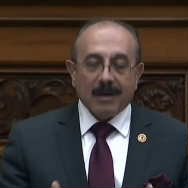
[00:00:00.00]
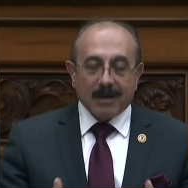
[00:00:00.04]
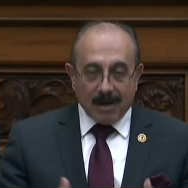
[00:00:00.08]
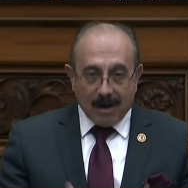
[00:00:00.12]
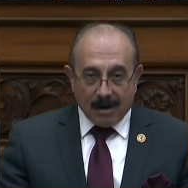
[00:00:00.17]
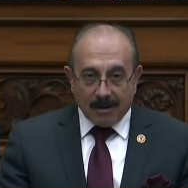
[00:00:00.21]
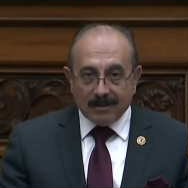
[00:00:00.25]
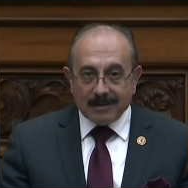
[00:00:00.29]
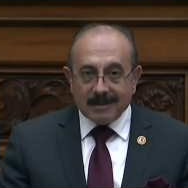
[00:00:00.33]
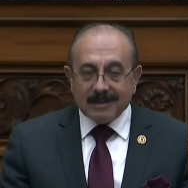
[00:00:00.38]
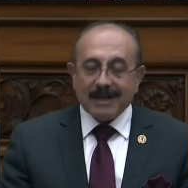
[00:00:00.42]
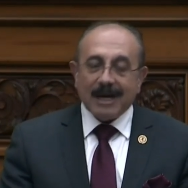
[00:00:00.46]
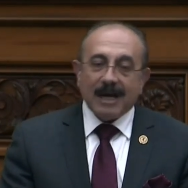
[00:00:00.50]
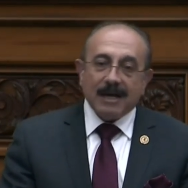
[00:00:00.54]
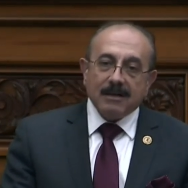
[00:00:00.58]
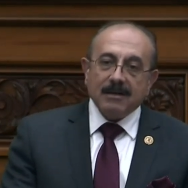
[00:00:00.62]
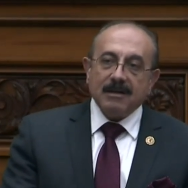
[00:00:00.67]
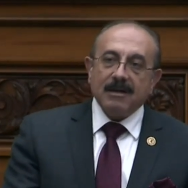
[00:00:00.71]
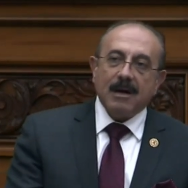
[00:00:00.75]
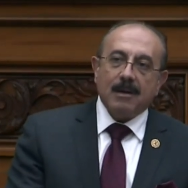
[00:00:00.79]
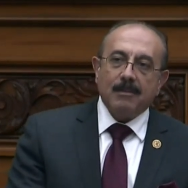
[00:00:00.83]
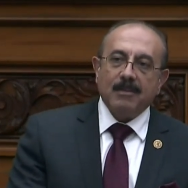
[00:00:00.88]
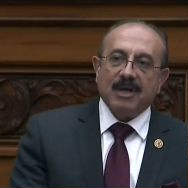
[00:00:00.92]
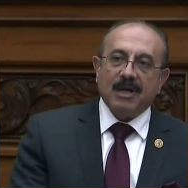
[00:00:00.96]
current
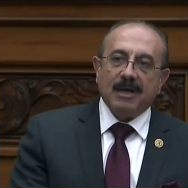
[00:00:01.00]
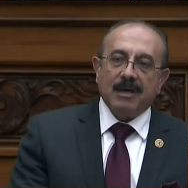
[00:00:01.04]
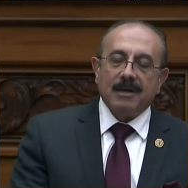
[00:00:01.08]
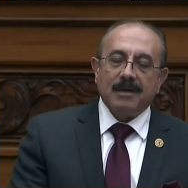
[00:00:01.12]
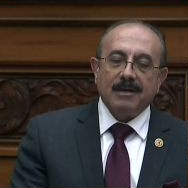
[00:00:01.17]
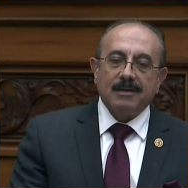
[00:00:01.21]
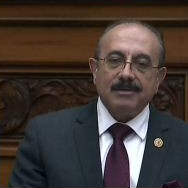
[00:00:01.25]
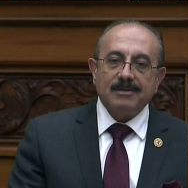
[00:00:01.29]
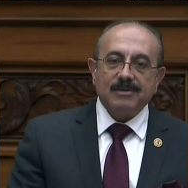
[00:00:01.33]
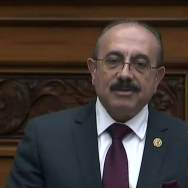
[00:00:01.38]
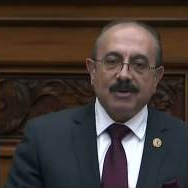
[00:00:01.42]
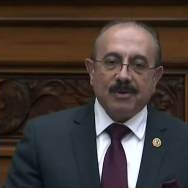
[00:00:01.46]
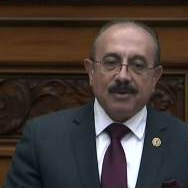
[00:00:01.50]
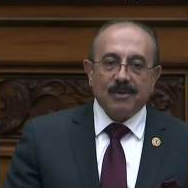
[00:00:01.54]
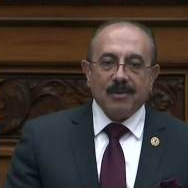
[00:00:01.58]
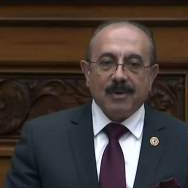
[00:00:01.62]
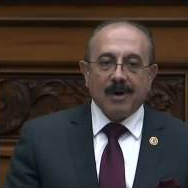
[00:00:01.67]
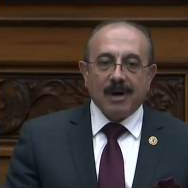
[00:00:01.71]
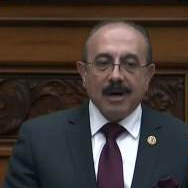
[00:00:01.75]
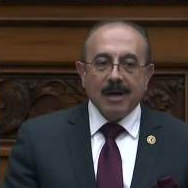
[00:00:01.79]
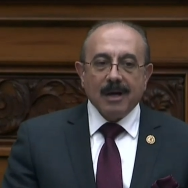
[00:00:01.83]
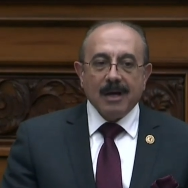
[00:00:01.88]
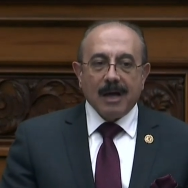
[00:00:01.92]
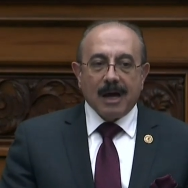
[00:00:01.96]
and coming.
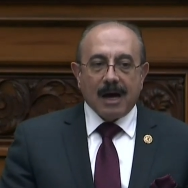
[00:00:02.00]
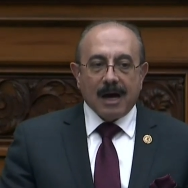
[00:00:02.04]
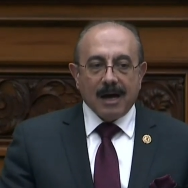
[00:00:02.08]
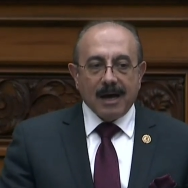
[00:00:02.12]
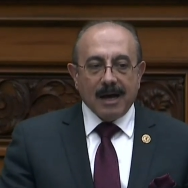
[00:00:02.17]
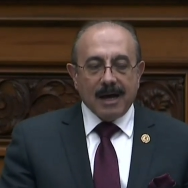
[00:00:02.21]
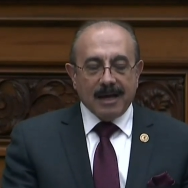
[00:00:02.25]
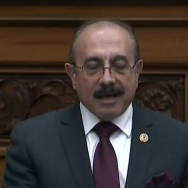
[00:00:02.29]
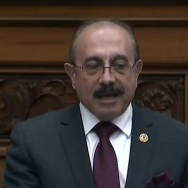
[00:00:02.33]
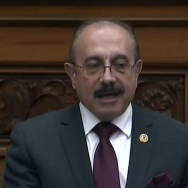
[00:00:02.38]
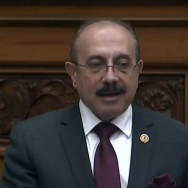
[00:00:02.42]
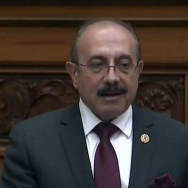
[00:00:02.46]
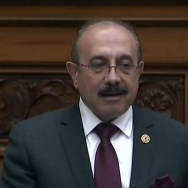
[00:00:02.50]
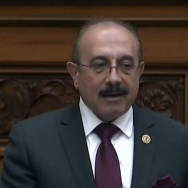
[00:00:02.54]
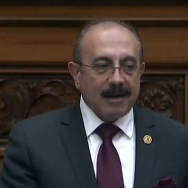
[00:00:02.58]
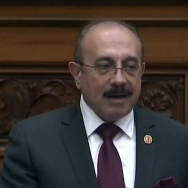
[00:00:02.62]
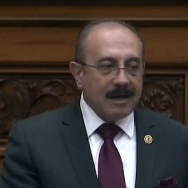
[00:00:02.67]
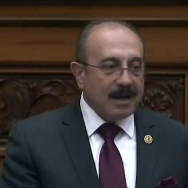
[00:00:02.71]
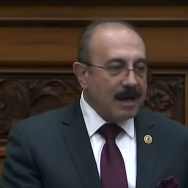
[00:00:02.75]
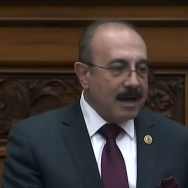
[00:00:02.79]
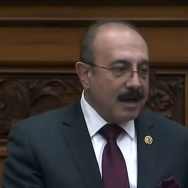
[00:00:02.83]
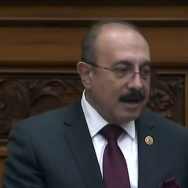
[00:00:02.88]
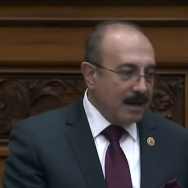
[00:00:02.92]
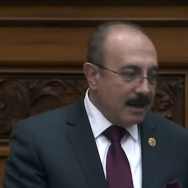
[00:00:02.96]
So again,
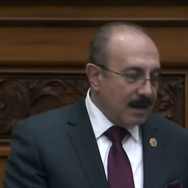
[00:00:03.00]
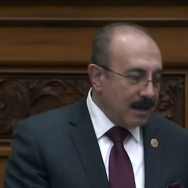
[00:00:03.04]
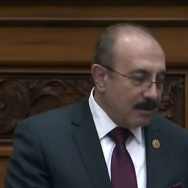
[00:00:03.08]
like I,